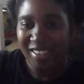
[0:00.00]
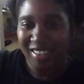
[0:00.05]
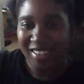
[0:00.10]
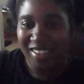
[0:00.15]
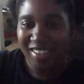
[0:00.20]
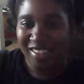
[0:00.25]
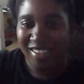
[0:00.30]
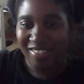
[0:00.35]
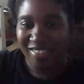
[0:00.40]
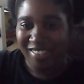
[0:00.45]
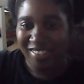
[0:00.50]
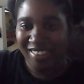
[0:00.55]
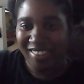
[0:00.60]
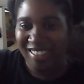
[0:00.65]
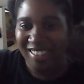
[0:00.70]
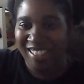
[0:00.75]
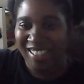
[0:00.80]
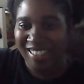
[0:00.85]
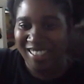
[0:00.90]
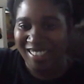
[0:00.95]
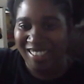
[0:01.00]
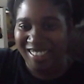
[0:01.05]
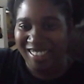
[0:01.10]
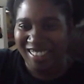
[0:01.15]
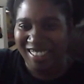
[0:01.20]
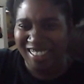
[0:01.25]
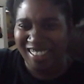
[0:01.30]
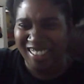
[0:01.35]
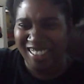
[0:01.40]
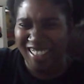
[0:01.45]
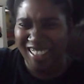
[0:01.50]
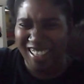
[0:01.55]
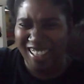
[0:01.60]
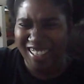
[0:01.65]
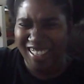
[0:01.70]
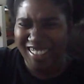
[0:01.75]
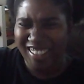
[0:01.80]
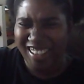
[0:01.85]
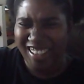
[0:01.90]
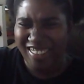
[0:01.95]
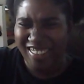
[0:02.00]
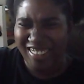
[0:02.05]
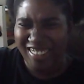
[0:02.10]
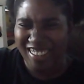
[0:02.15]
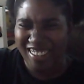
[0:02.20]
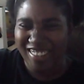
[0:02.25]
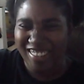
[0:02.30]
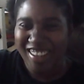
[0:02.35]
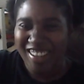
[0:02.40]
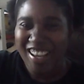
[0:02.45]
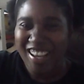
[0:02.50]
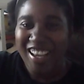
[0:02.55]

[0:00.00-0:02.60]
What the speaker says: There, there we go.